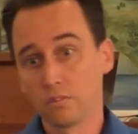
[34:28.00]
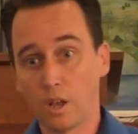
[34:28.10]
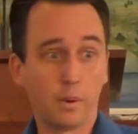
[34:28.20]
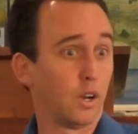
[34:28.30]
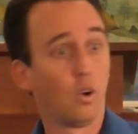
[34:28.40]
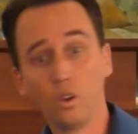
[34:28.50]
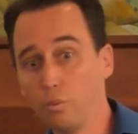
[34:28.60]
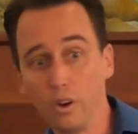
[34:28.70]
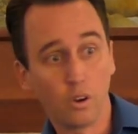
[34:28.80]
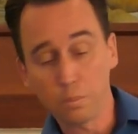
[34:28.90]
I made a hole in
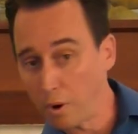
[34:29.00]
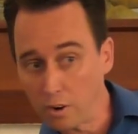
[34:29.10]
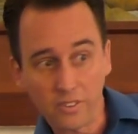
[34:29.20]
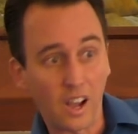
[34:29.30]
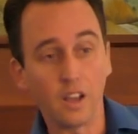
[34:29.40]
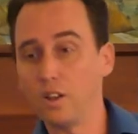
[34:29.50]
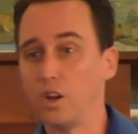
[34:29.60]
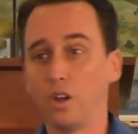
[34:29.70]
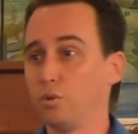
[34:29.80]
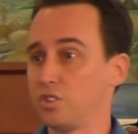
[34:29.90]
one on a par five. You
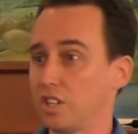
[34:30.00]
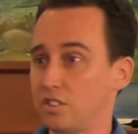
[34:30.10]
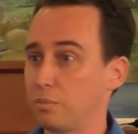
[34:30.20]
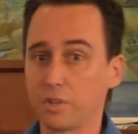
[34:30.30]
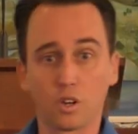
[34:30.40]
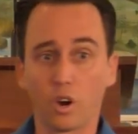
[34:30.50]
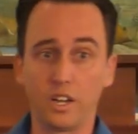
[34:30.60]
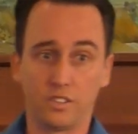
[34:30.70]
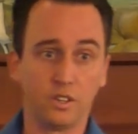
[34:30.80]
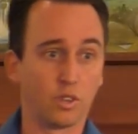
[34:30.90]
know, he would say something
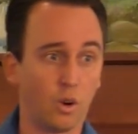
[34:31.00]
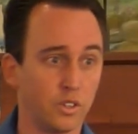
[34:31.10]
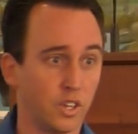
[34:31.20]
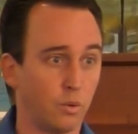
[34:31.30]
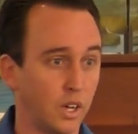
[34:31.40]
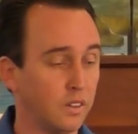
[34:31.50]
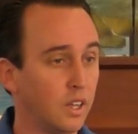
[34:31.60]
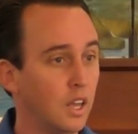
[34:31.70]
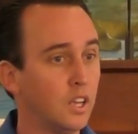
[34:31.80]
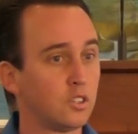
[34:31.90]
crazy. He was always that way.
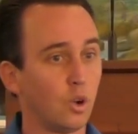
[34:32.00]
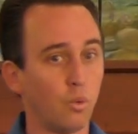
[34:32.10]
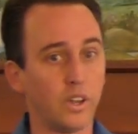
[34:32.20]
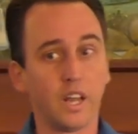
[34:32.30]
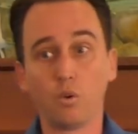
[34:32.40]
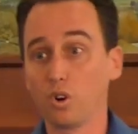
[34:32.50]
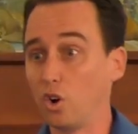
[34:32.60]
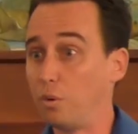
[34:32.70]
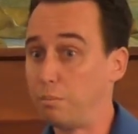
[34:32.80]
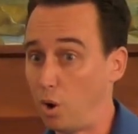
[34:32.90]
Mm-hmm. So one day we were
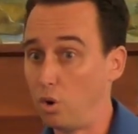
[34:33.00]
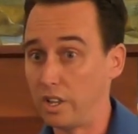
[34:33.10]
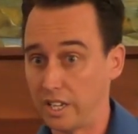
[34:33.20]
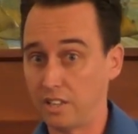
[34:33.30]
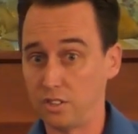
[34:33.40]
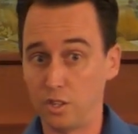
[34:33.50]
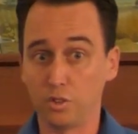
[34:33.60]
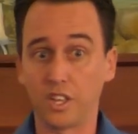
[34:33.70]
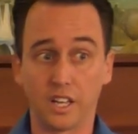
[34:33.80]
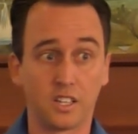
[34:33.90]
going bowling as a
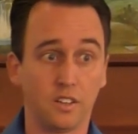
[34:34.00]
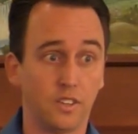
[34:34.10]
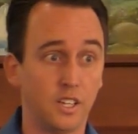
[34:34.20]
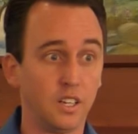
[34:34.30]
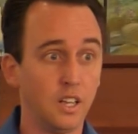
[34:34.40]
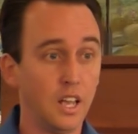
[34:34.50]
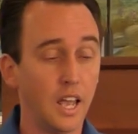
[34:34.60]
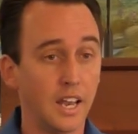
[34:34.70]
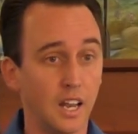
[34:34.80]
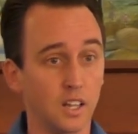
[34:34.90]
youth activity,
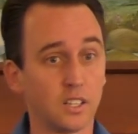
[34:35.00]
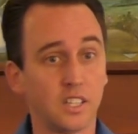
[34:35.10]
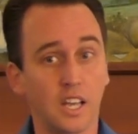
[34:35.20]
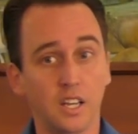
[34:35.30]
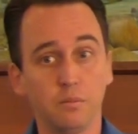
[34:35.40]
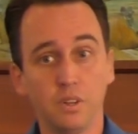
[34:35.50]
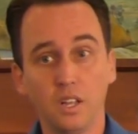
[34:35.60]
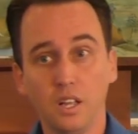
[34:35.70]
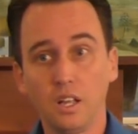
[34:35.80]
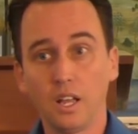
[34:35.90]
and I looked at him,
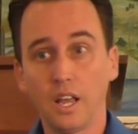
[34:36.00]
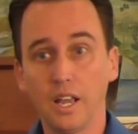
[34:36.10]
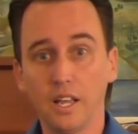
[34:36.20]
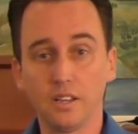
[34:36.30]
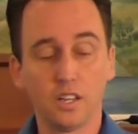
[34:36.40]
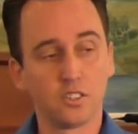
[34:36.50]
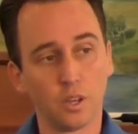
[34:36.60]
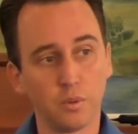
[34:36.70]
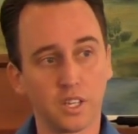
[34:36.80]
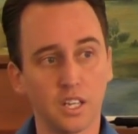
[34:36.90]
and, and
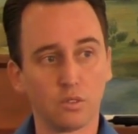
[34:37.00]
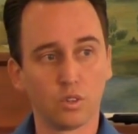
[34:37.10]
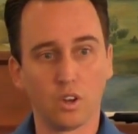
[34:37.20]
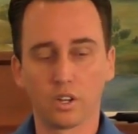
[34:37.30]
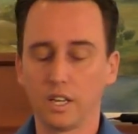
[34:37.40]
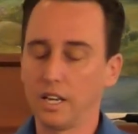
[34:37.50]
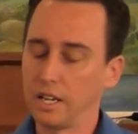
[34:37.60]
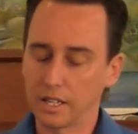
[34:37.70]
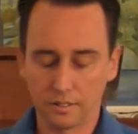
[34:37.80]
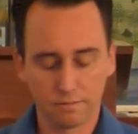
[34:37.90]
some of the kids were talking, and
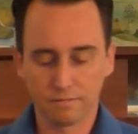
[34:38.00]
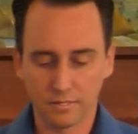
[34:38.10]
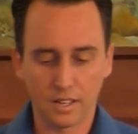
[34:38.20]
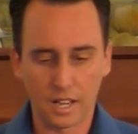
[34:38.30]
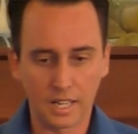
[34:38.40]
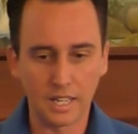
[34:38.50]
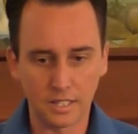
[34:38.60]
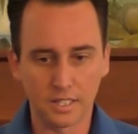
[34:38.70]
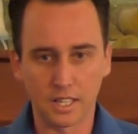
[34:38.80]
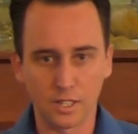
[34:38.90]
I, I
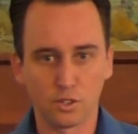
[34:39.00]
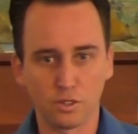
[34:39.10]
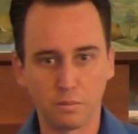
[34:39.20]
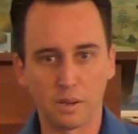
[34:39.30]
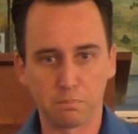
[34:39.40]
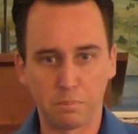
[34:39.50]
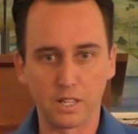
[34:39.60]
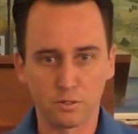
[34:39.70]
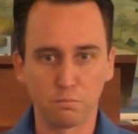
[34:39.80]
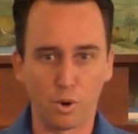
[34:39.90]
can't say this is my
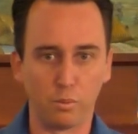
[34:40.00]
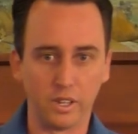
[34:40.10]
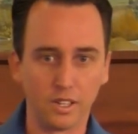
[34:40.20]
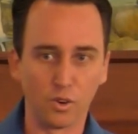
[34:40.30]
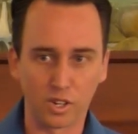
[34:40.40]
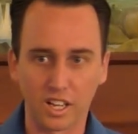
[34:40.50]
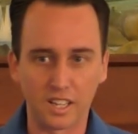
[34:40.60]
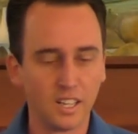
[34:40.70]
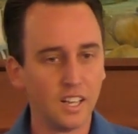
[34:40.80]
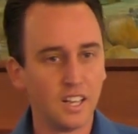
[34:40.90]
best moment, okay?
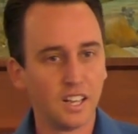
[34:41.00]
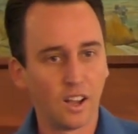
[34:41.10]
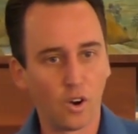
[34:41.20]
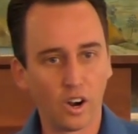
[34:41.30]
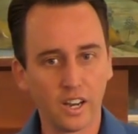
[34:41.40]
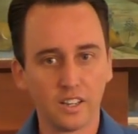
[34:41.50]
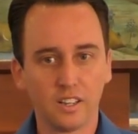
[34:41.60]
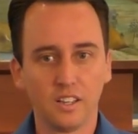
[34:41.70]
Mm-hmm. All right?